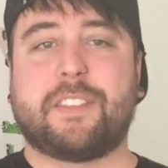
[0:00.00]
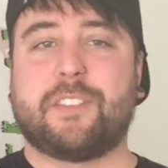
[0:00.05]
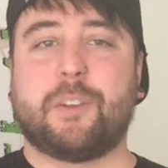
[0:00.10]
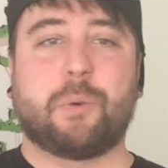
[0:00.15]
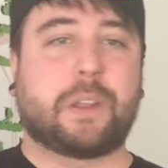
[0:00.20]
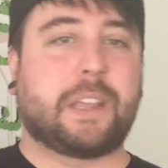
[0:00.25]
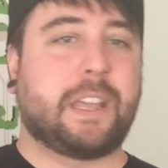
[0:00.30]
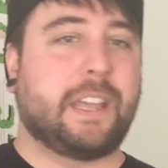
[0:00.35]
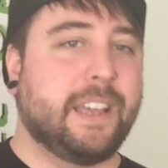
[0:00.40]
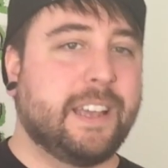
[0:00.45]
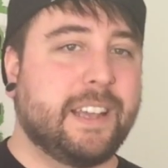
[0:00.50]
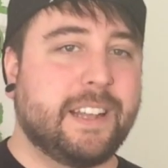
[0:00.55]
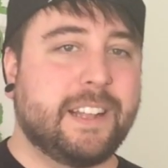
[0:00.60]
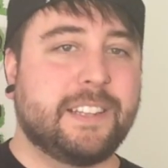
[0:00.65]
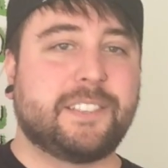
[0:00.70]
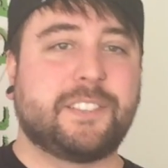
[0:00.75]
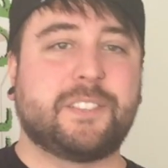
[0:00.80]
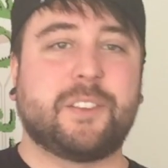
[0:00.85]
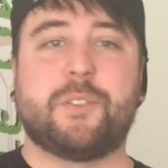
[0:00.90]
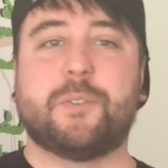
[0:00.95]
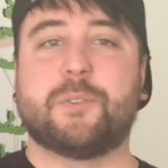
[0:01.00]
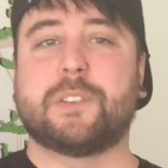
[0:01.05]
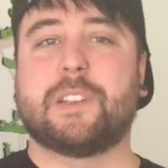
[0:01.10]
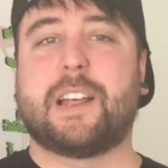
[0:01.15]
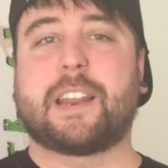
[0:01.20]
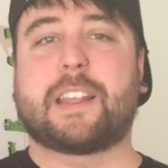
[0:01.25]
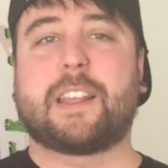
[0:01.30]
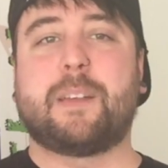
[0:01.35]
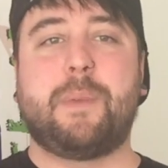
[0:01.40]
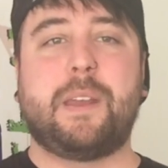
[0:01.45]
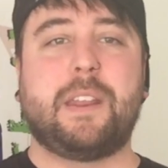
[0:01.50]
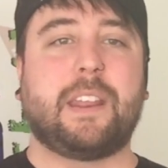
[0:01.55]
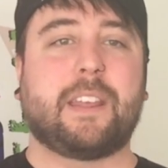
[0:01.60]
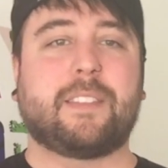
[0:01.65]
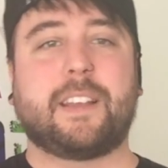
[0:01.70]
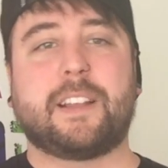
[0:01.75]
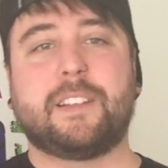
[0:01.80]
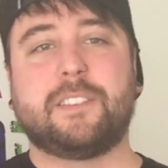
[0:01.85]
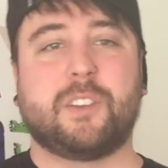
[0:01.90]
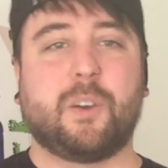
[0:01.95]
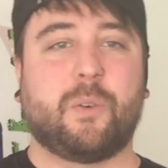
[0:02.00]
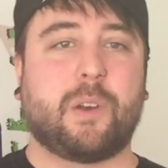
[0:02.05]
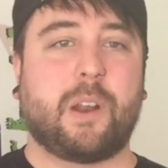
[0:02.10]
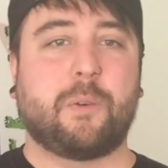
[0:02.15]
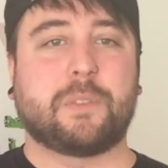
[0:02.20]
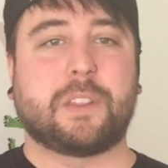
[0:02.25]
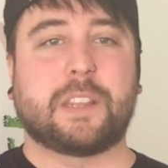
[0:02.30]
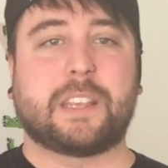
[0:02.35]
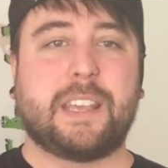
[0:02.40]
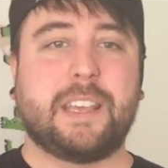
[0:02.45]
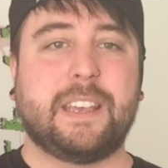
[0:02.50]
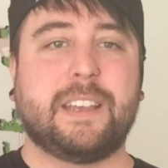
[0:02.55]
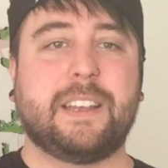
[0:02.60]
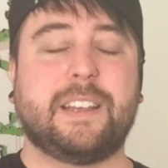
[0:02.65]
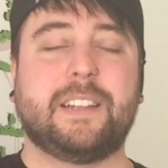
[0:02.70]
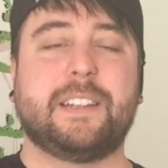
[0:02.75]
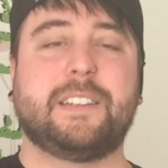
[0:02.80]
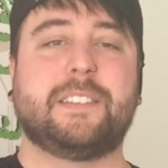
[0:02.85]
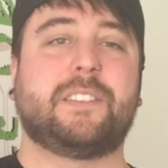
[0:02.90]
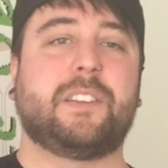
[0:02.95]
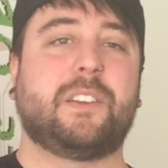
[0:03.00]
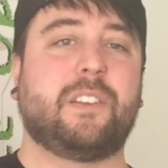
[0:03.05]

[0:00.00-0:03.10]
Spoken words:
there were kids, so there was a lot of comedic things going on with the kids.